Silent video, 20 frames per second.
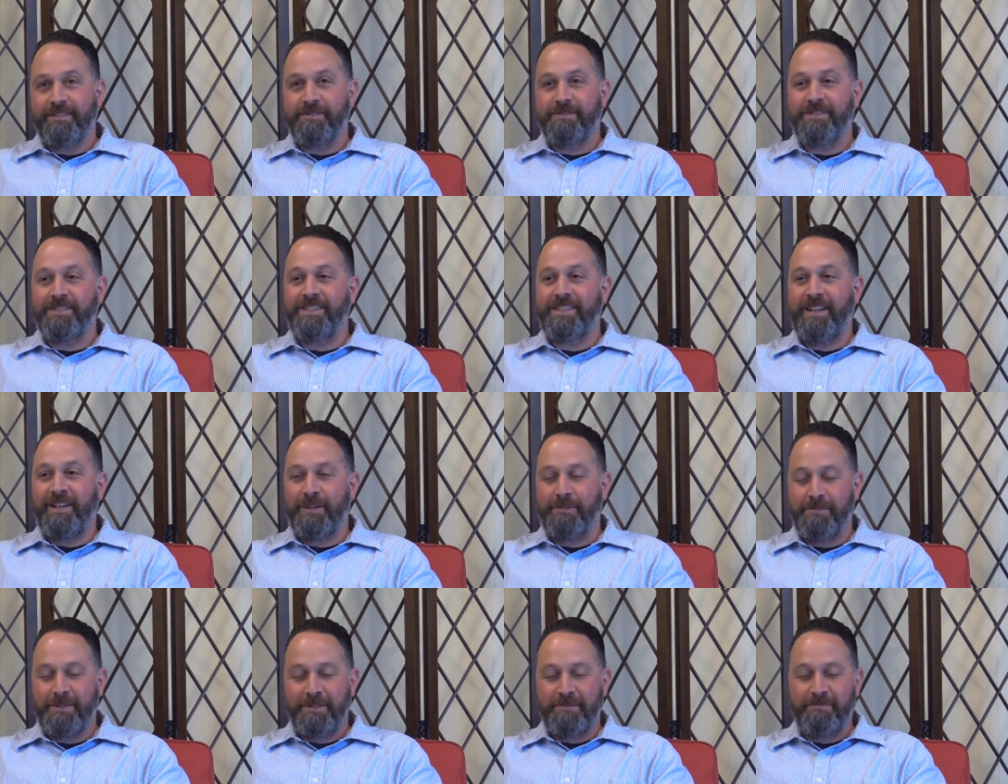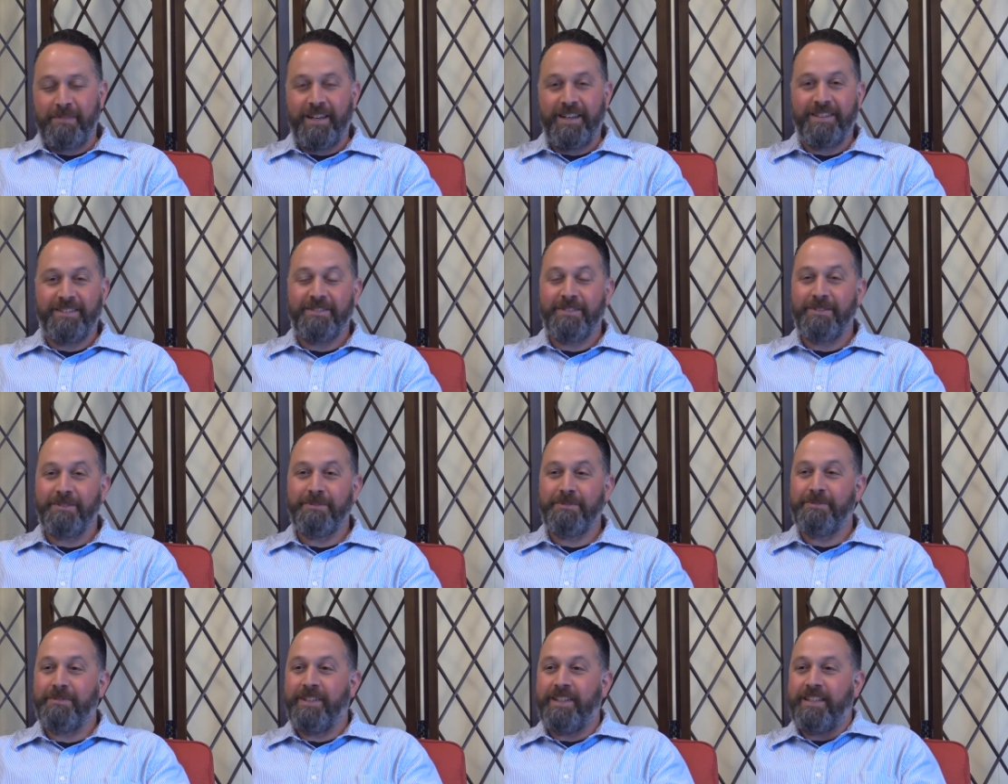I was terrible in math,
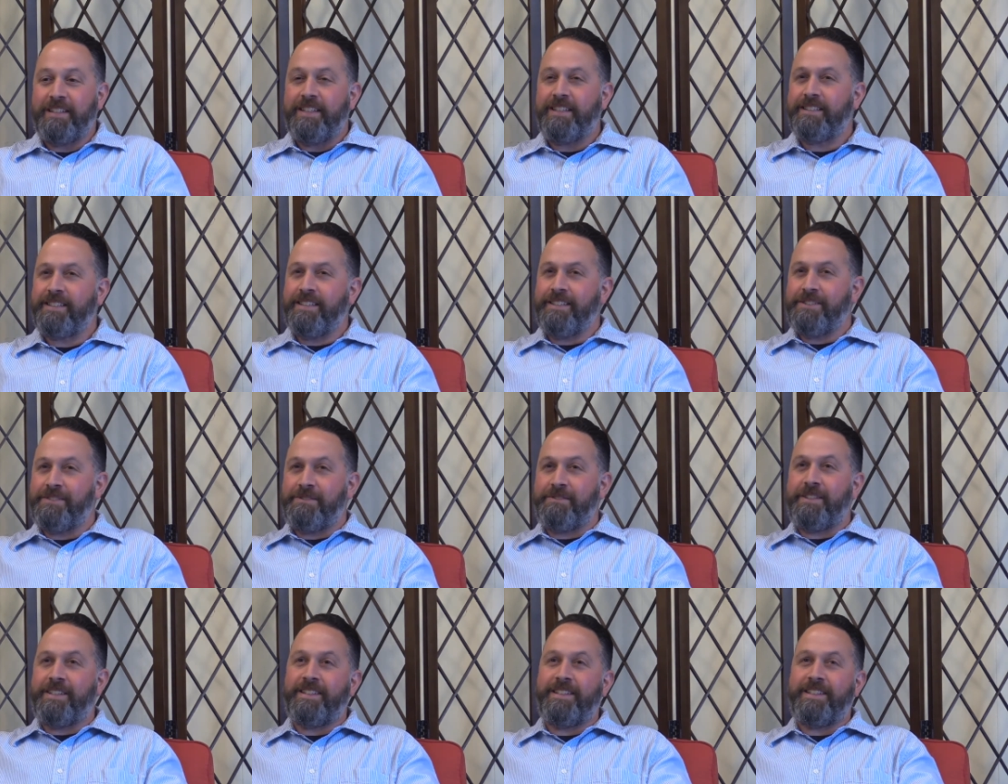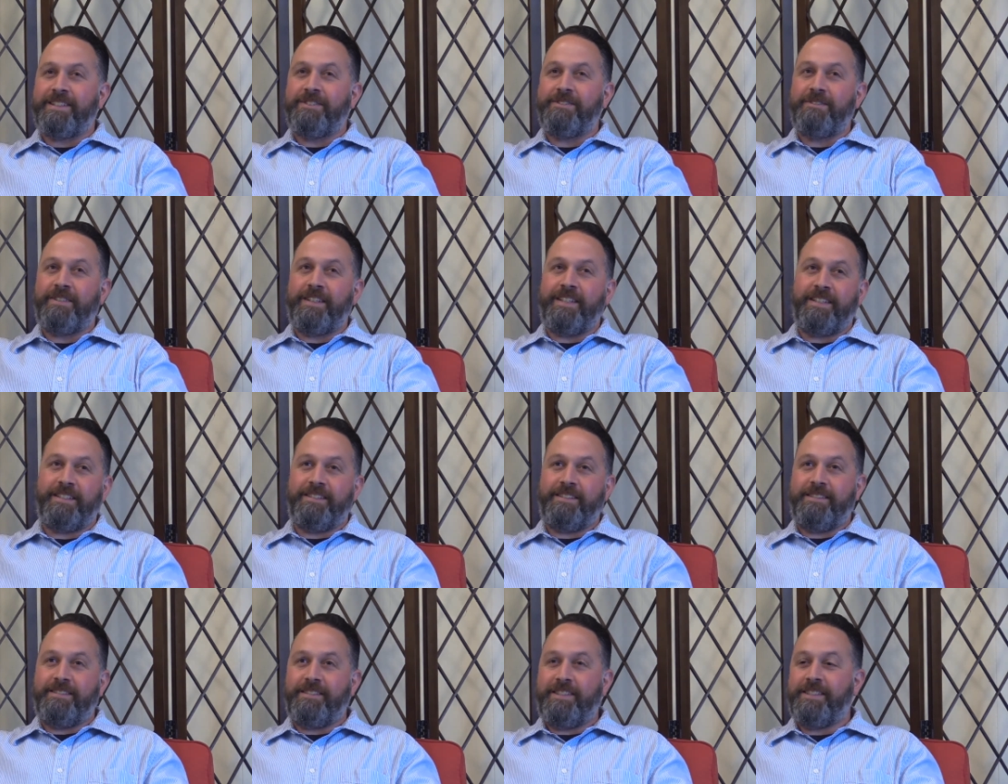too. I liked history. I had a great
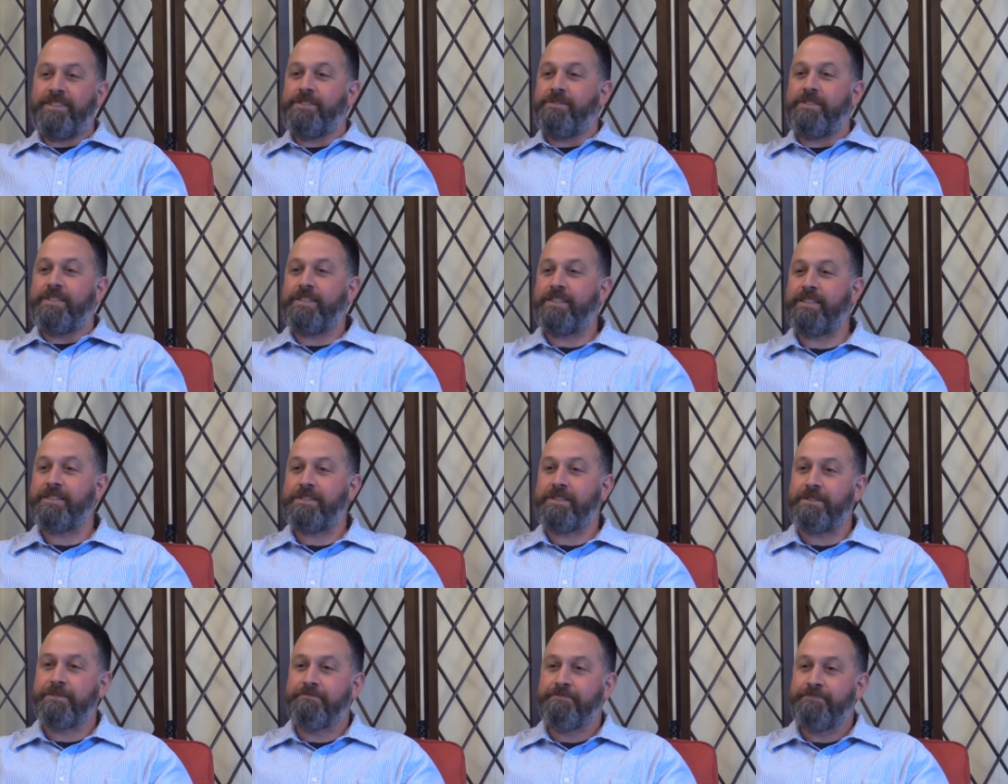history teacher.